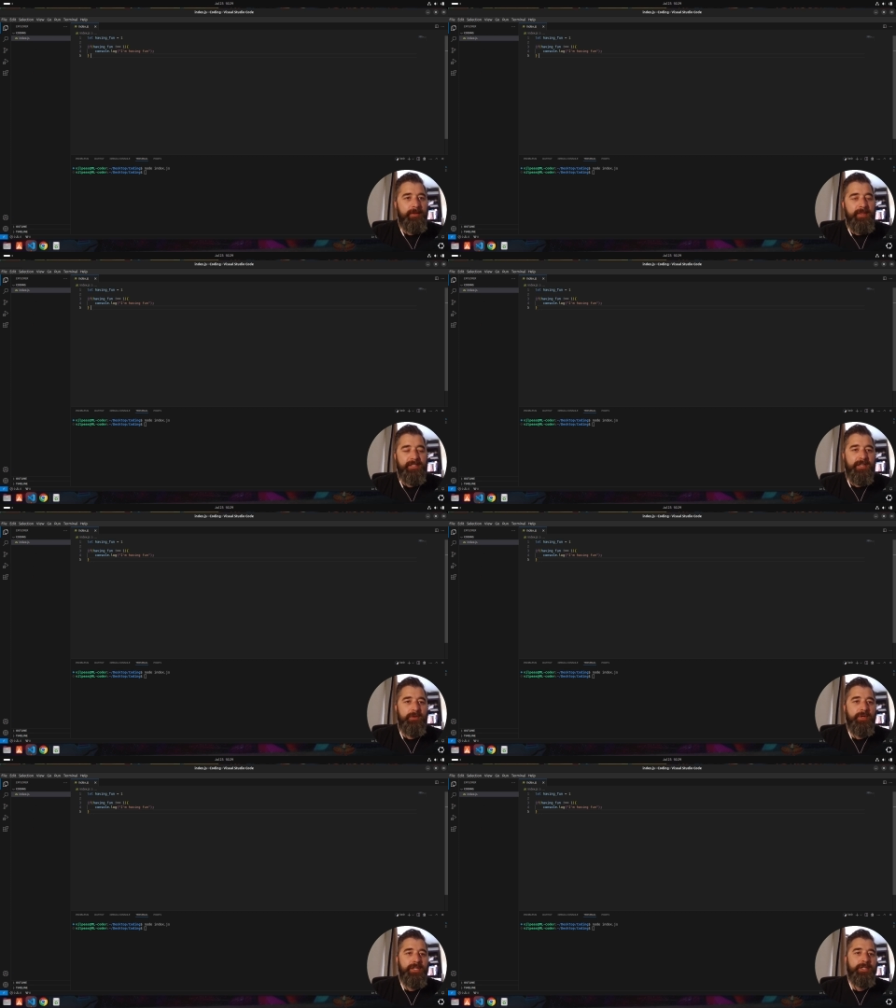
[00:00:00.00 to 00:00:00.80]
That's how
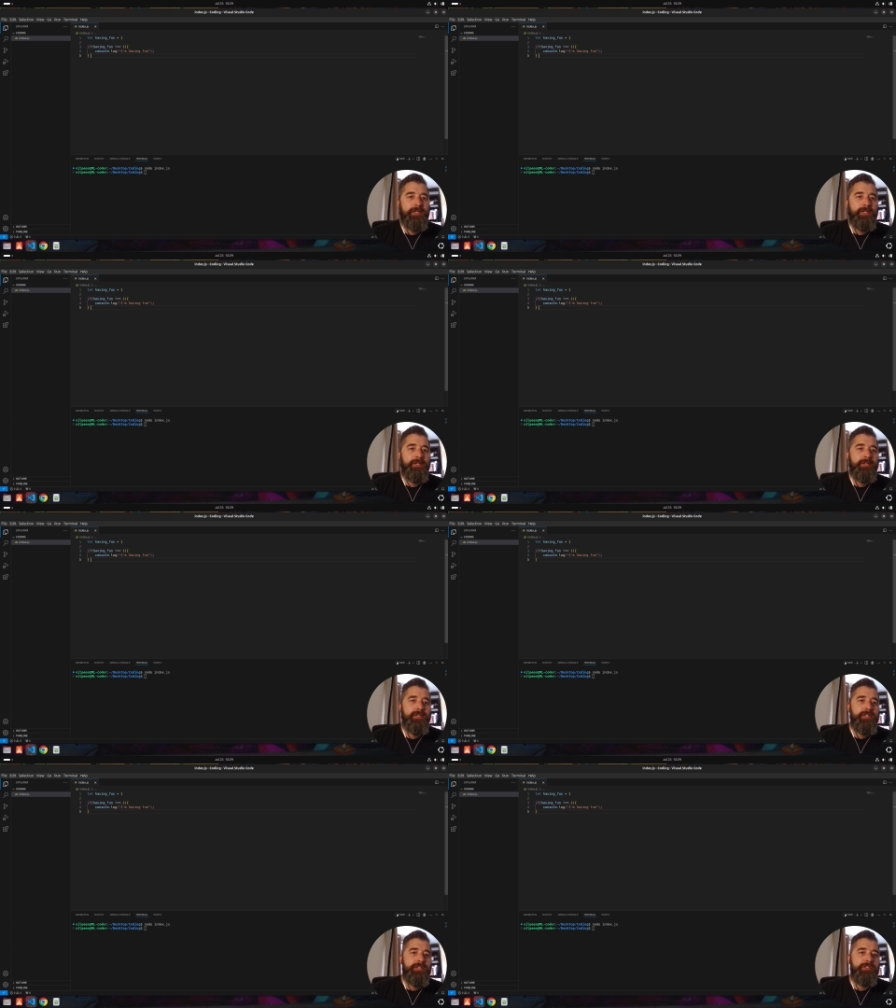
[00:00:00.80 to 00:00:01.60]
we're going to
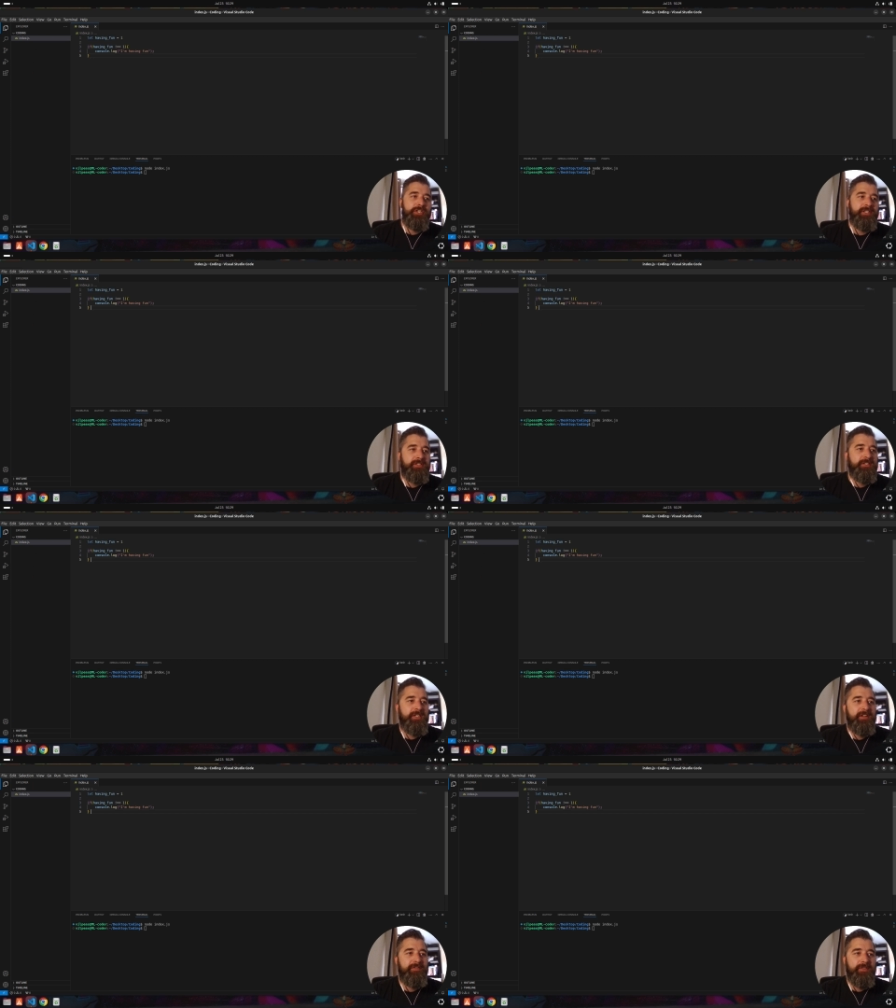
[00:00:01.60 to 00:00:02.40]
check to
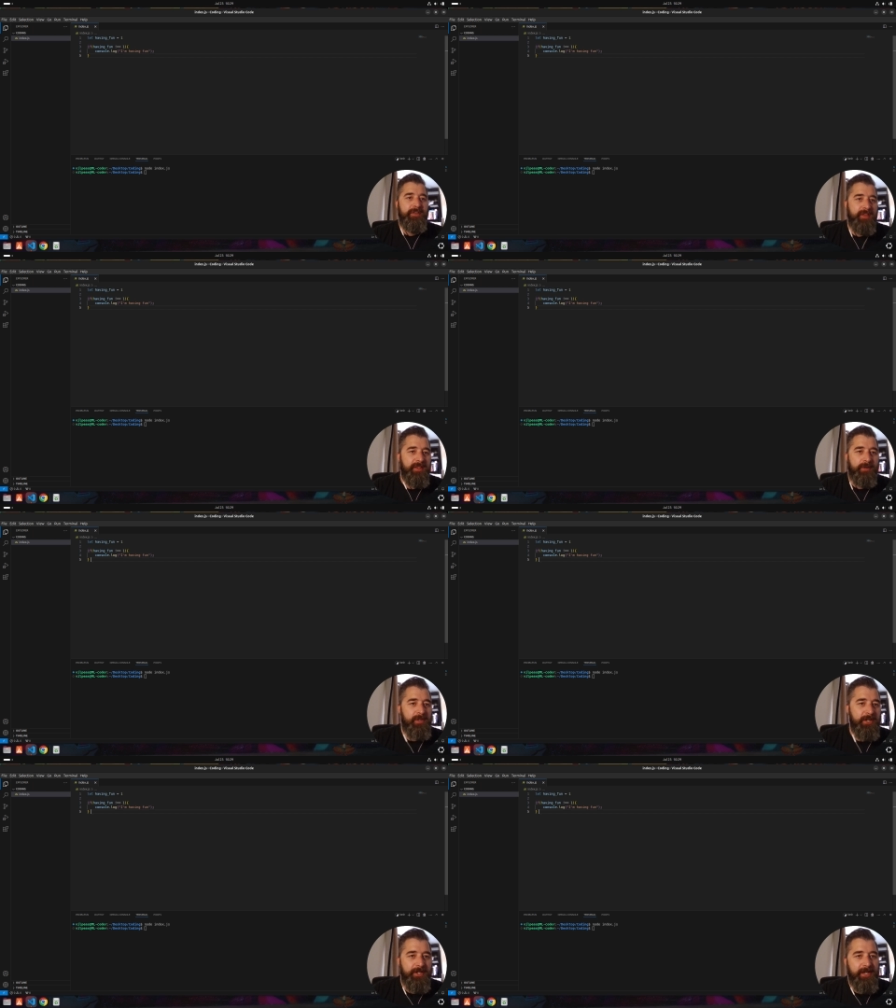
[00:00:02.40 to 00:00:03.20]
see if the thing that we're
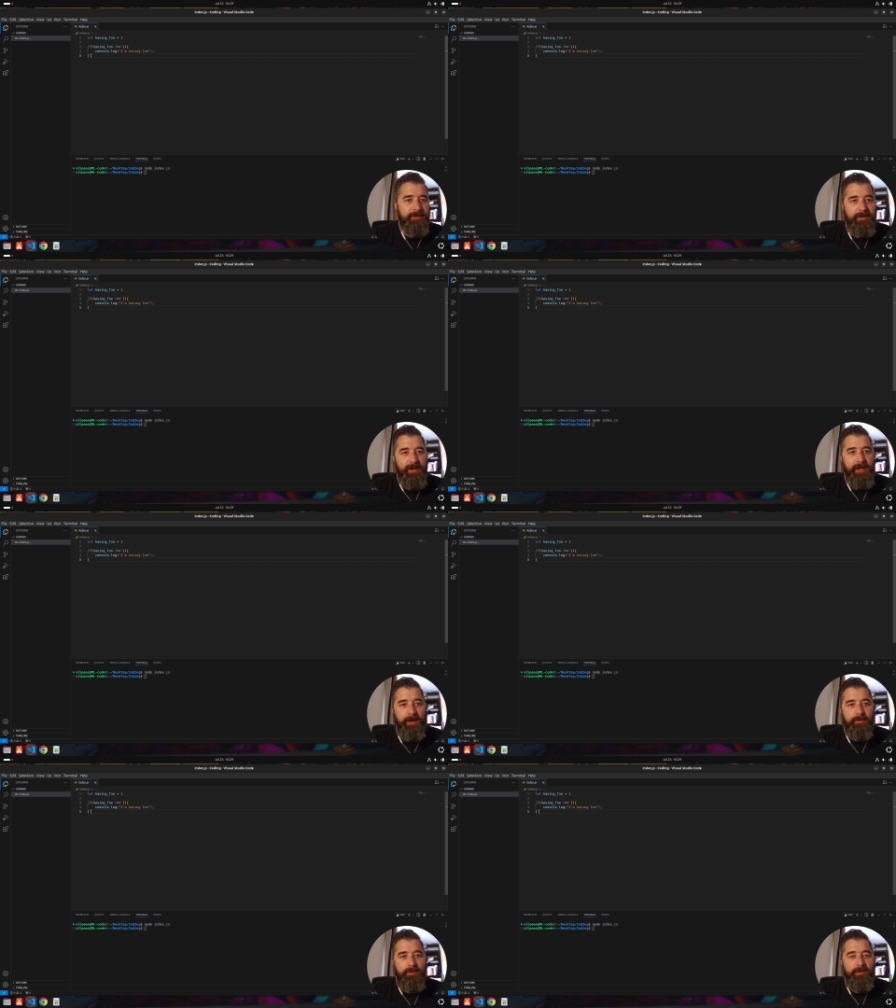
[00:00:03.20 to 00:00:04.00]
looking at right
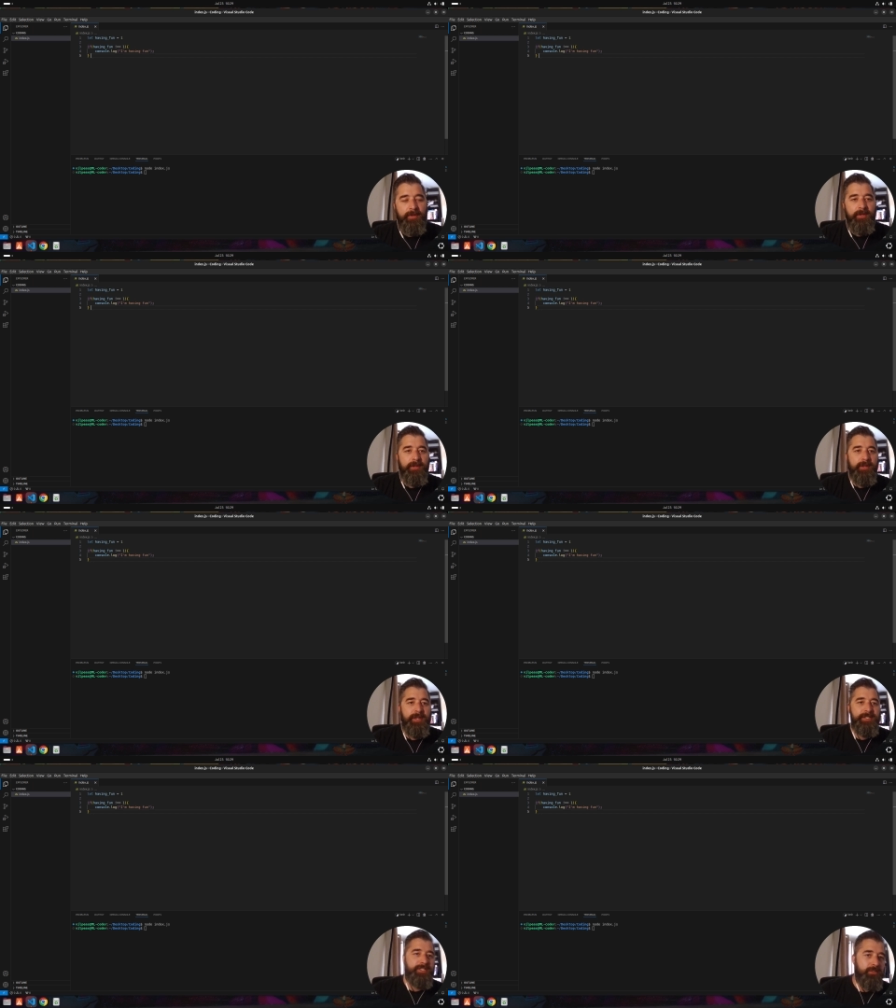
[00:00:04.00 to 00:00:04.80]
now
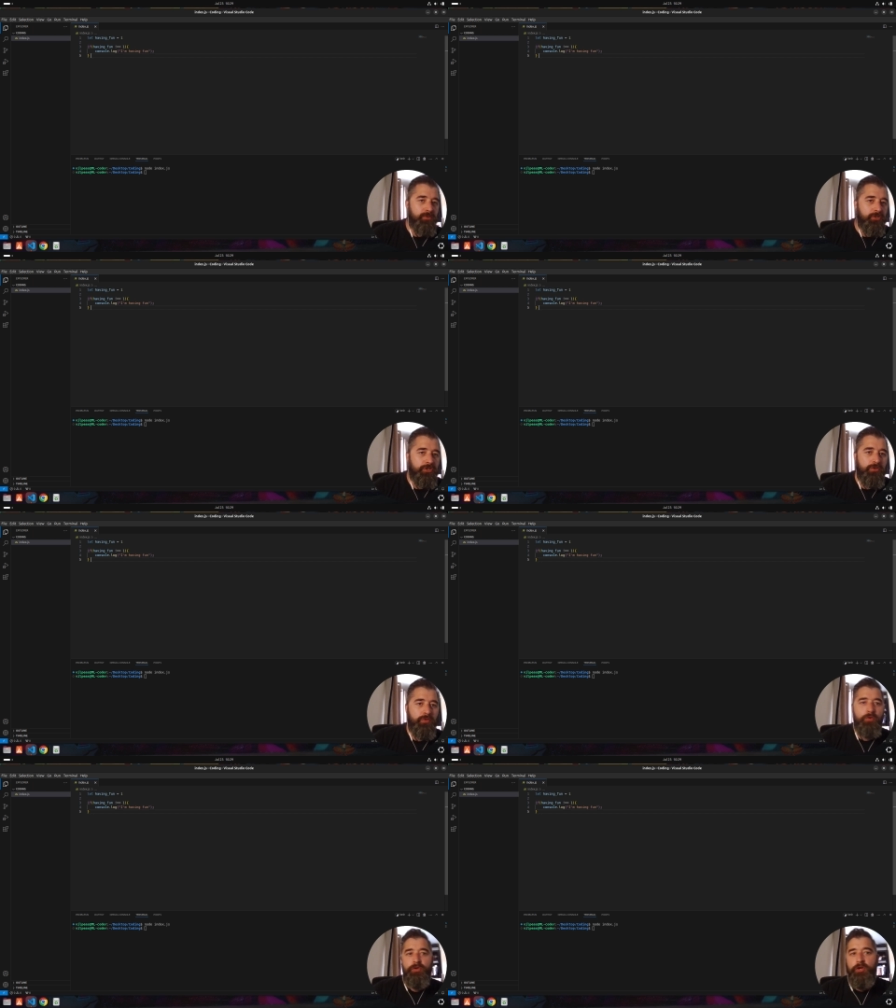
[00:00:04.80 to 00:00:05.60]
is equal to
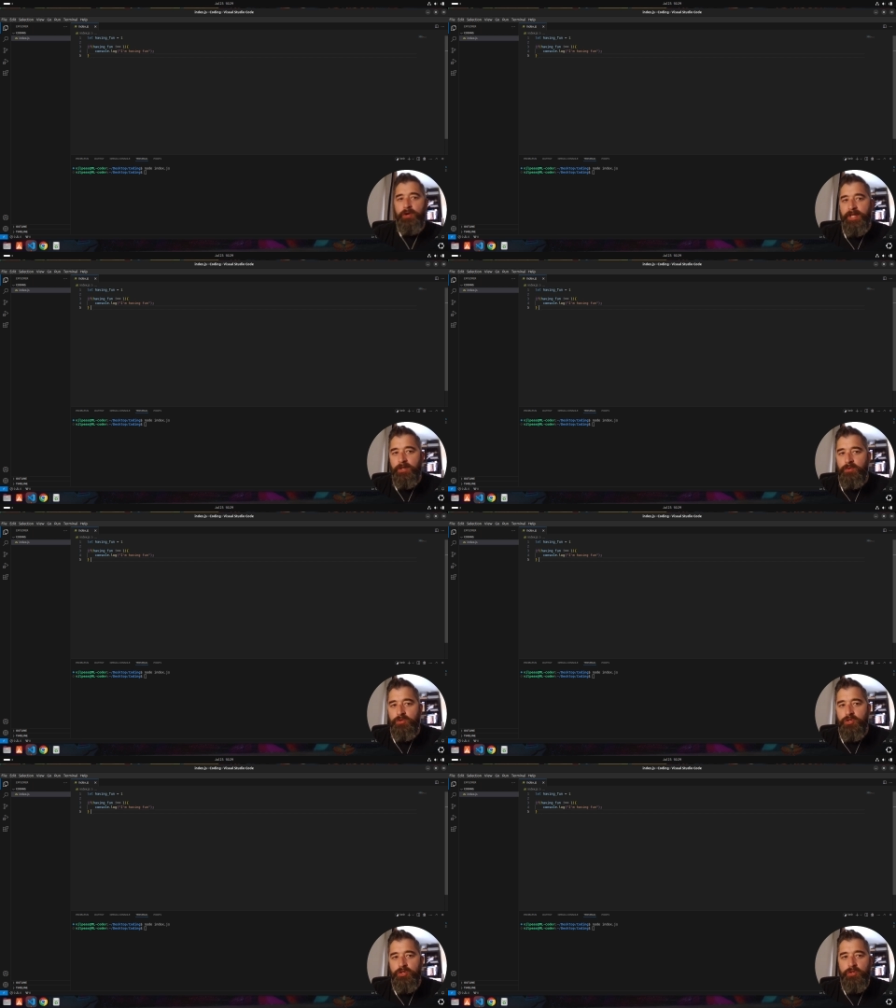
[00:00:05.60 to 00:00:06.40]
or not equal
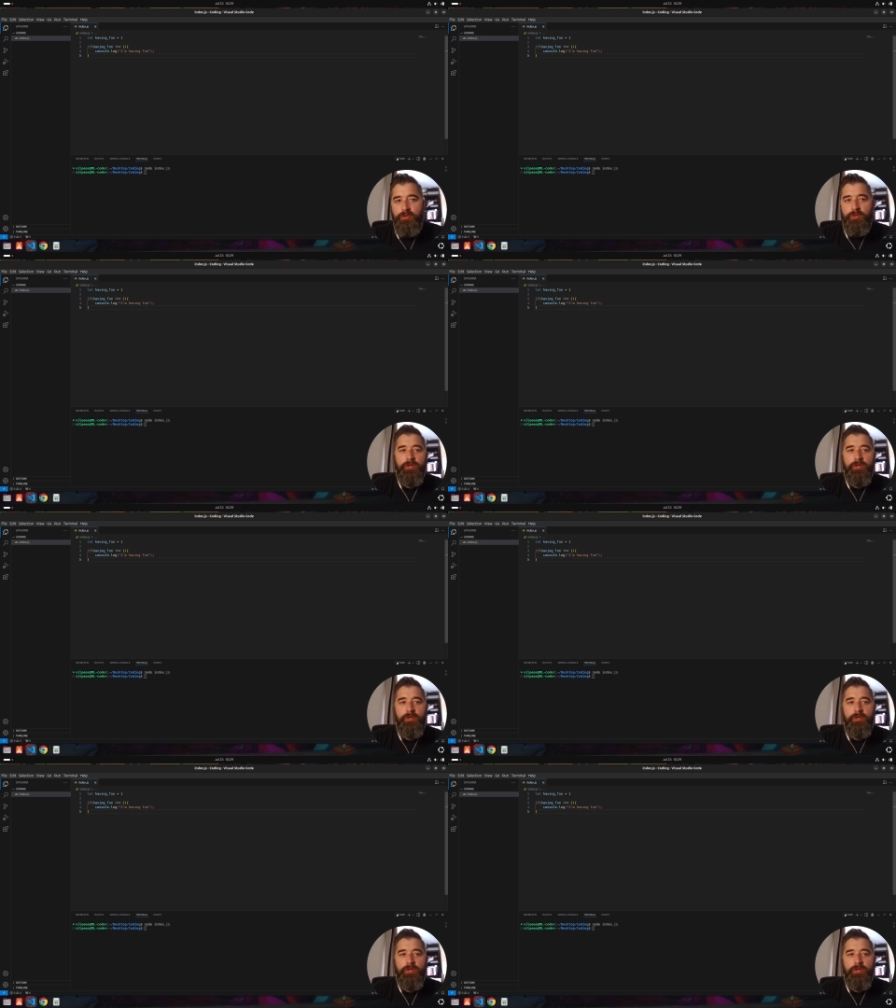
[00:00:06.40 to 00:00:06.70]
to.